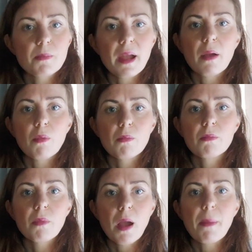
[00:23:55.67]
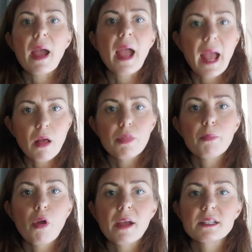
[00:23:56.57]
about how the
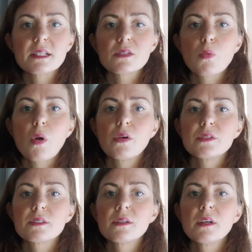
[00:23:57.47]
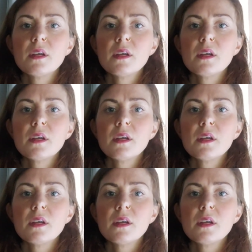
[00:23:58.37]
practice was.